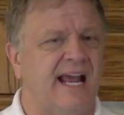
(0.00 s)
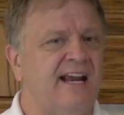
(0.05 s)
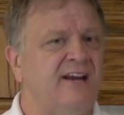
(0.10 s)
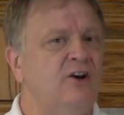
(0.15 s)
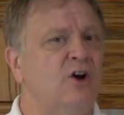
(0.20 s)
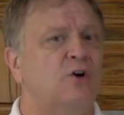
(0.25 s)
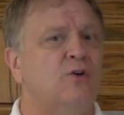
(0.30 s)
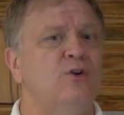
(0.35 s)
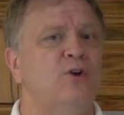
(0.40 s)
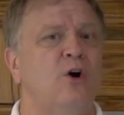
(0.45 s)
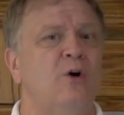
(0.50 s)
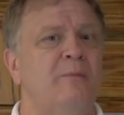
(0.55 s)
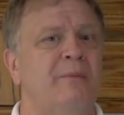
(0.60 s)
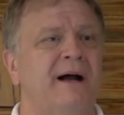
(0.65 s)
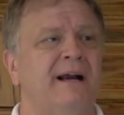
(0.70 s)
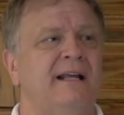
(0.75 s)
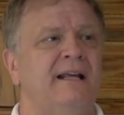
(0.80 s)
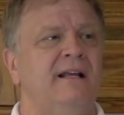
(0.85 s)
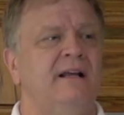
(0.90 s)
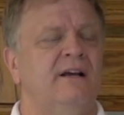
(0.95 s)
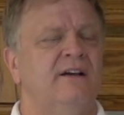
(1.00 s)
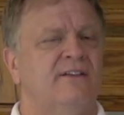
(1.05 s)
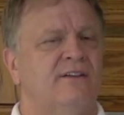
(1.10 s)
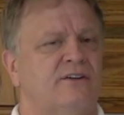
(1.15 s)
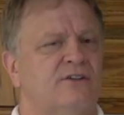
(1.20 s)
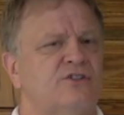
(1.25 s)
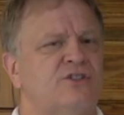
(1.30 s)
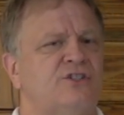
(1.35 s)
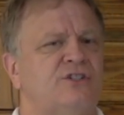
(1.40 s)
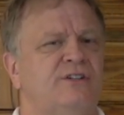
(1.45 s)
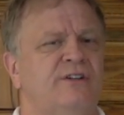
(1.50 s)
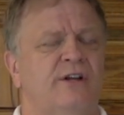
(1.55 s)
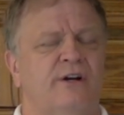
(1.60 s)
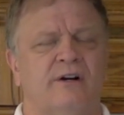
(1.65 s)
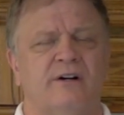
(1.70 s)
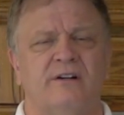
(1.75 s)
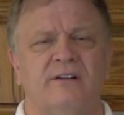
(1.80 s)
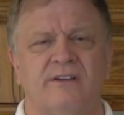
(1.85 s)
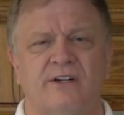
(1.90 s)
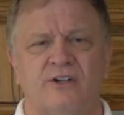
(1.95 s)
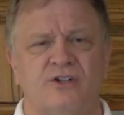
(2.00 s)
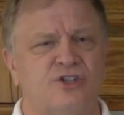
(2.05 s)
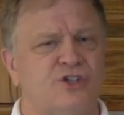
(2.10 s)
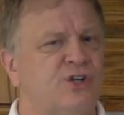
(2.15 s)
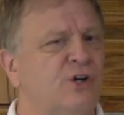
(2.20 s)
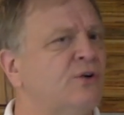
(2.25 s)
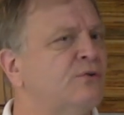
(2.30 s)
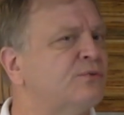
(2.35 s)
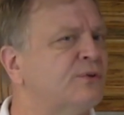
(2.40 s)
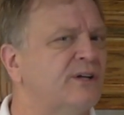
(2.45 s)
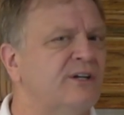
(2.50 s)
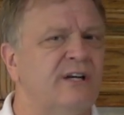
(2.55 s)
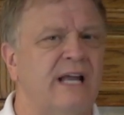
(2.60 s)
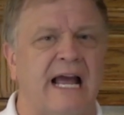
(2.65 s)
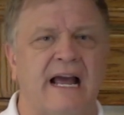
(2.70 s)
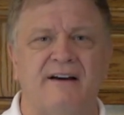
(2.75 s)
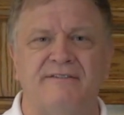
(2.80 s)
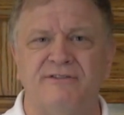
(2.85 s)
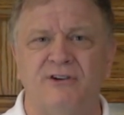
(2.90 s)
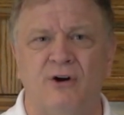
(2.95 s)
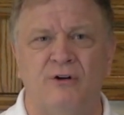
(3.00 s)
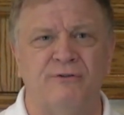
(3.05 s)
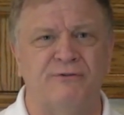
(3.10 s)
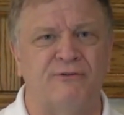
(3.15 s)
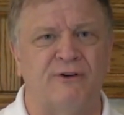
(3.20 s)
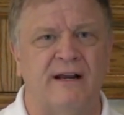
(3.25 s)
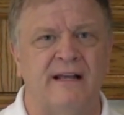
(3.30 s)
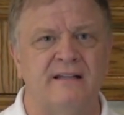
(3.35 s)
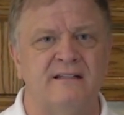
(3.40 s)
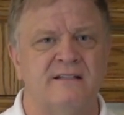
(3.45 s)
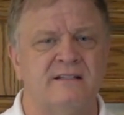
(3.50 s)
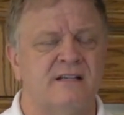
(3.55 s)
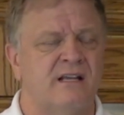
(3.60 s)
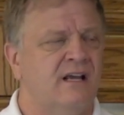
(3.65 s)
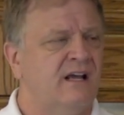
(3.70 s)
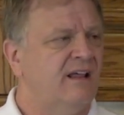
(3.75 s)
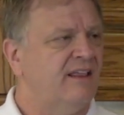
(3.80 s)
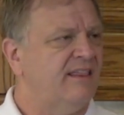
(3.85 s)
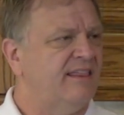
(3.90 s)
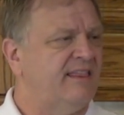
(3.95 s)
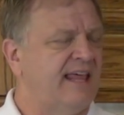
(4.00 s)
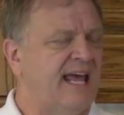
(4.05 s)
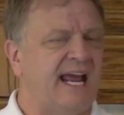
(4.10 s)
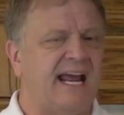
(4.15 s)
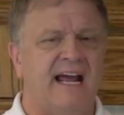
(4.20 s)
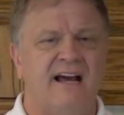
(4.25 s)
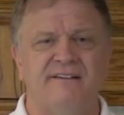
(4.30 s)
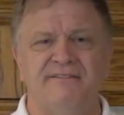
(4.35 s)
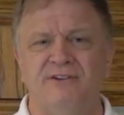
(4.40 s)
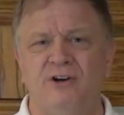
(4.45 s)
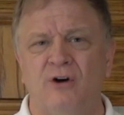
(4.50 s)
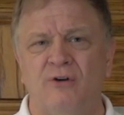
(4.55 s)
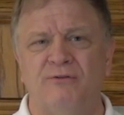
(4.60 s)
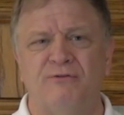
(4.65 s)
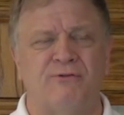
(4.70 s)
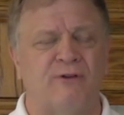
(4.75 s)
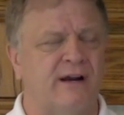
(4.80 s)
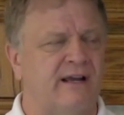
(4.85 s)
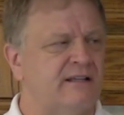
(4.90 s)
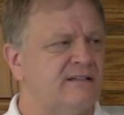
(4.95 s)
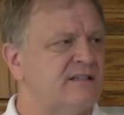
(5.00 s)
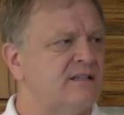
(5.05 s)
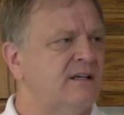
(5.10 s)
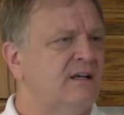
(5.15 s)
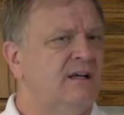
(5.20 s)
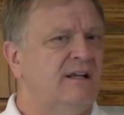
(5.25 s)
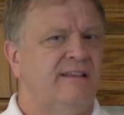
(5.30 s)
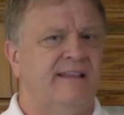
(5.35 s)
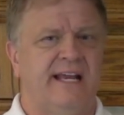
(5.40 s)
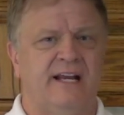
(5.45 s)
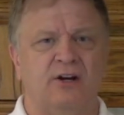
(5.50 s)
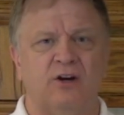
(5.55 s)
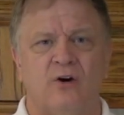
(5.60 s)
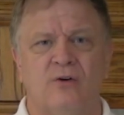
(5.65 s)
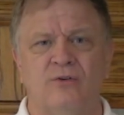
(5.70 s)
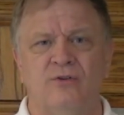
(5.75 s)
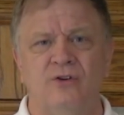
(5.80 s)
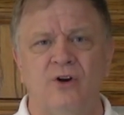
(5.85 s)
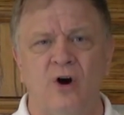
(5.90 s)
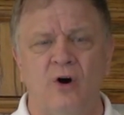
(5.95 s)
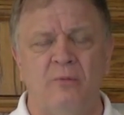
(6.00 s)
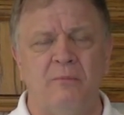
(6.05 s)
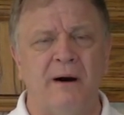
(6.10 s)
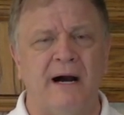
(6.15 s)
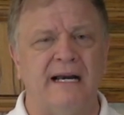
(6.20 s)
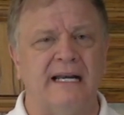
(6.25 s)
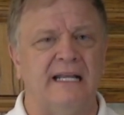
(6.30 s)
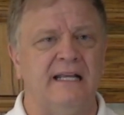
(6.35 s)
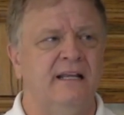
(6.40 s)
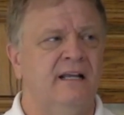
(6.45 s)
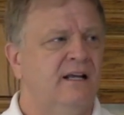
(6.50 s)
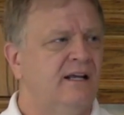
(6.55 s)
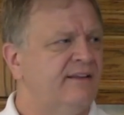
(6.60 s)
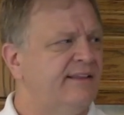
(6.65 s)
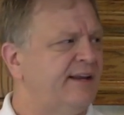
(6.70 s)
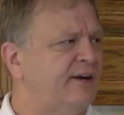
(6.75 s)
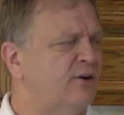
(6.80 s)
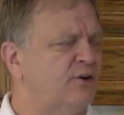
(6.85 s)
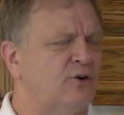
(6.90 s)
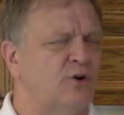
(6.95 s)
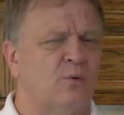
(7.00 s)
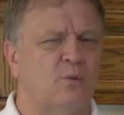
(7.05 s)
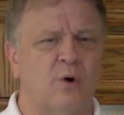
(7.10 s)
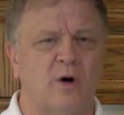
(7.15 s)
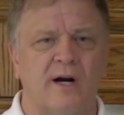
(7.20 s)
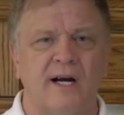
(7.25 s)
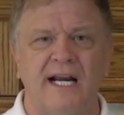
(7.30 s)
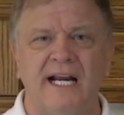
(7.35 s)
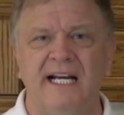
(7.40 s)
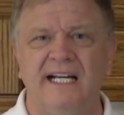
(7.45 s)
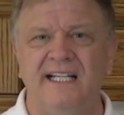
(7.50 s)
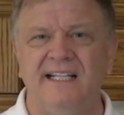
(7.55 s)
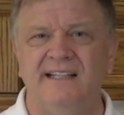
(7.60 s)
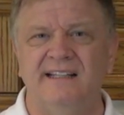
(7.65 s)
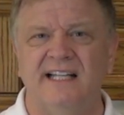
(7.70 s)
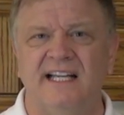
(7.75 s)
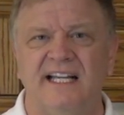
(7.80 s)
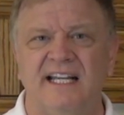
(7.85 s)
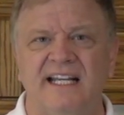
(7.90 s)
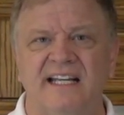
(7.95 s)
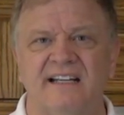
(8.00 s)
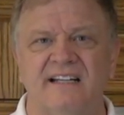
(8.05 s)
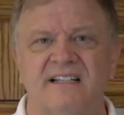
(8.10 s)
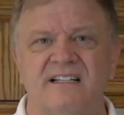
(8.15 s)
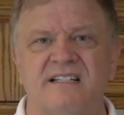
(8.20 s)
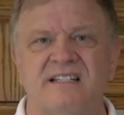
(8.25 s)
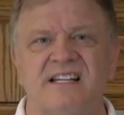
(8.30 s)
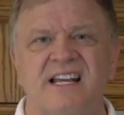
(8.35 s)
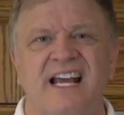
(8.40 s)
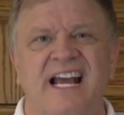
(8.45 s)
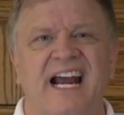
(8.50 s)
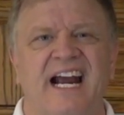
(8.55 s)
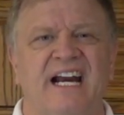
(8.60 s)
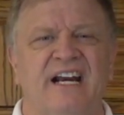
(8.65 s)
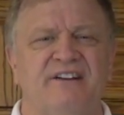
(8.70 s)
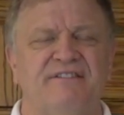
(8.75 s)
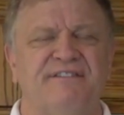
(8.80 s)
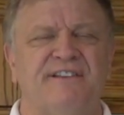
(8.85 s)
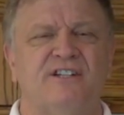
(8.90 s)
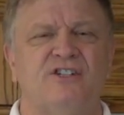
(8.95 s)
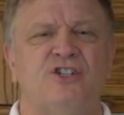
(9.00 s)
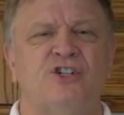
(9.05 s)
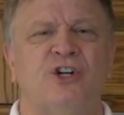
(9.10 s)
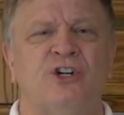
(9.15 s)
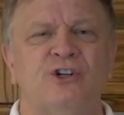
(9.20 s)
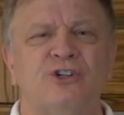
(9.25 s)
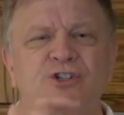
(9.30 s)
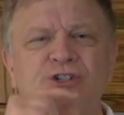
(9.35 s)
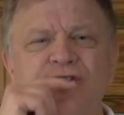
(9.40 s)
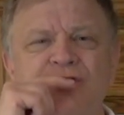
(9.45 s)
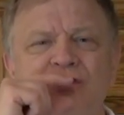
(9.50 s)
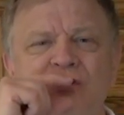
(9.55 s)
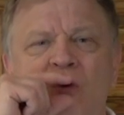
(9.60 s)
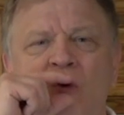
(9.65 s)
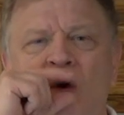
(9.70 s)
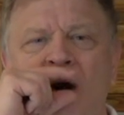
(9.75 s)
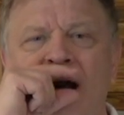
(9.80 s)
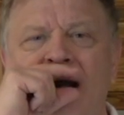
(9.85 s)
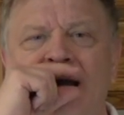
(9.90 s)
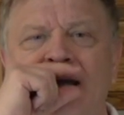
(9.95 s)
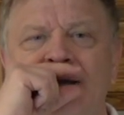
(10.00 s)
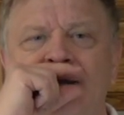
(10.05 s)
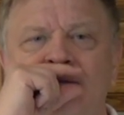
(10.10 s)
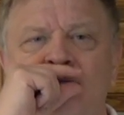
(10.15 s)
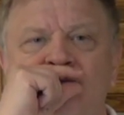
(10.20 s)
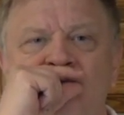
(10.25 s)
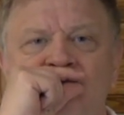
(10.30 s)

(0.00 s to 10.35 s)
know nobody, their children have no friends, they have no friends, they know nobody, they don't know where anything is. And if the church is quiet